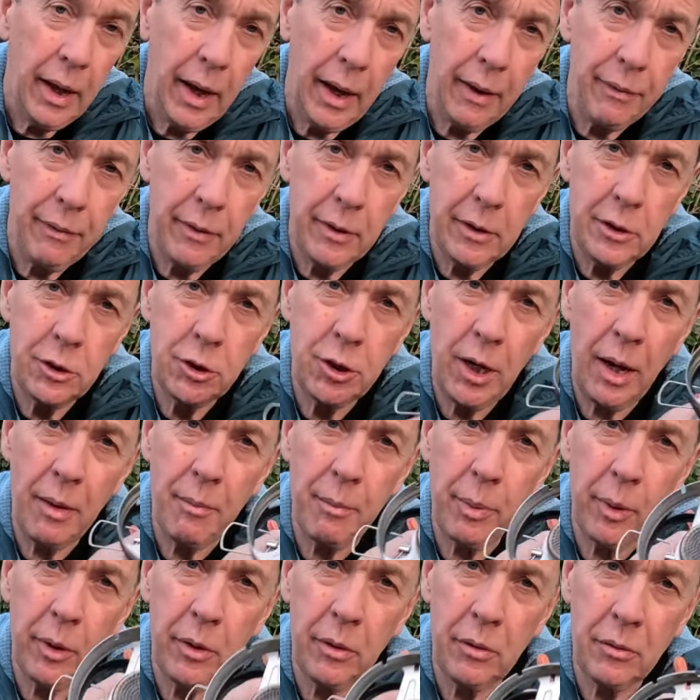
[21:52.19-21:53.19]
and the
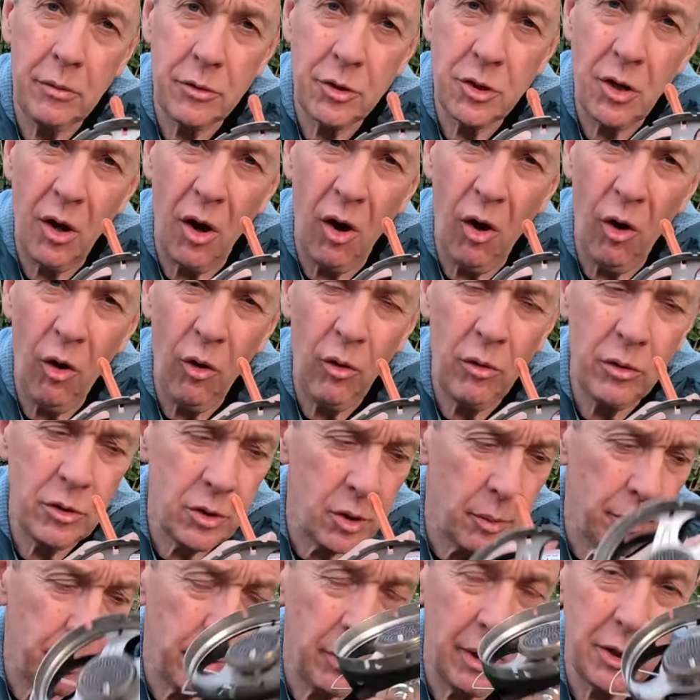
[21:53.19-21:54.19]
JETBOILs
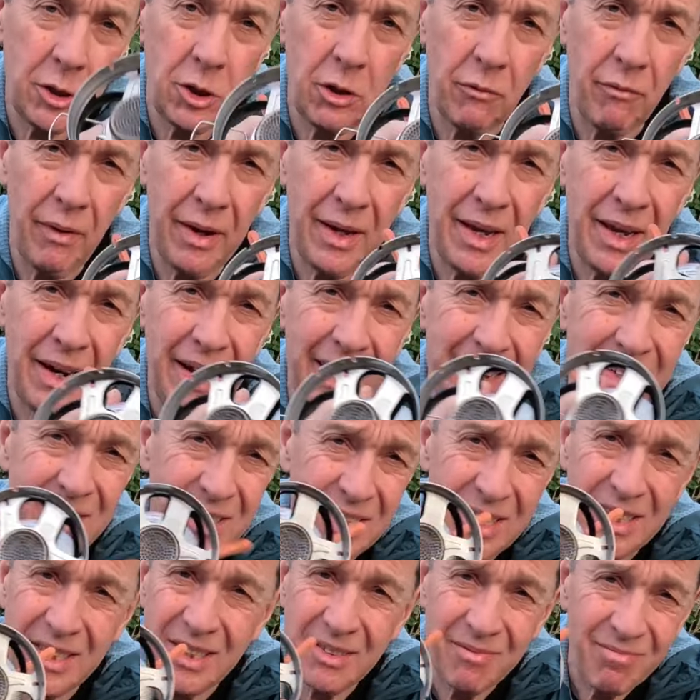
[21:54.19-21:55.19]
aren't pressure
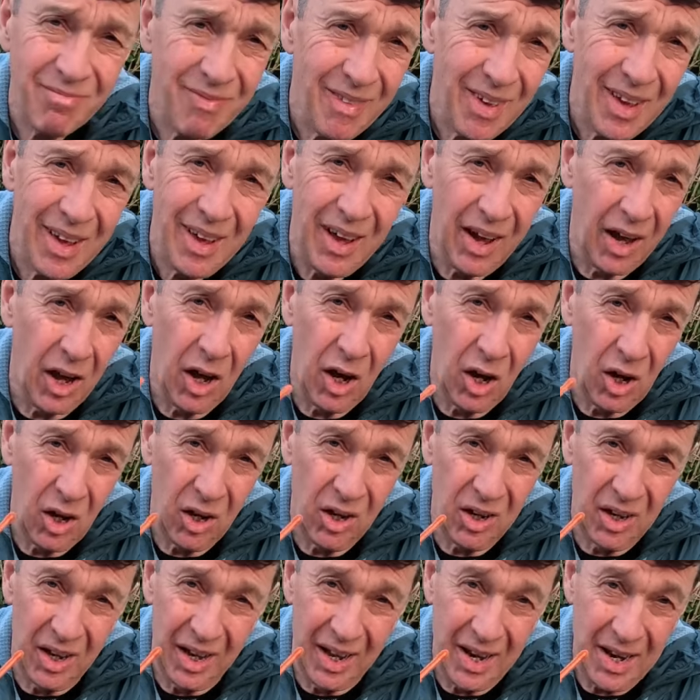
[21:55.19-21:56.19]
regulated.
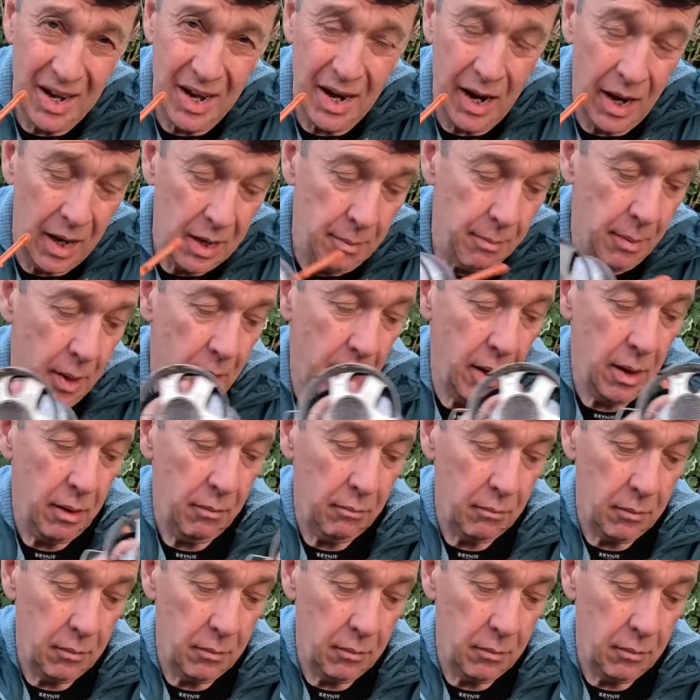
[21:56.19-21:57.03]
Nightmare.